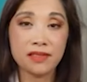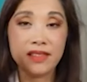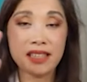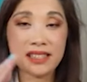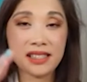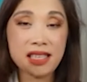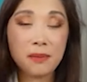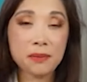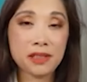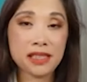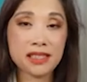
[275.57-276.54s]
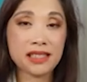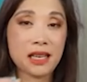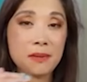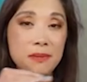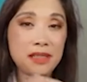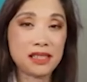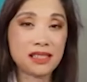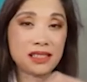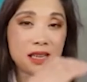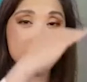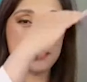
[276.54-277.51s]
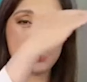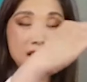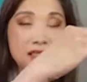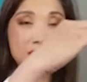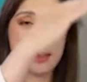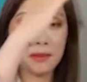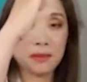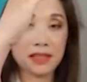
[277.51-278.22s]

This step, this step, this step, this step,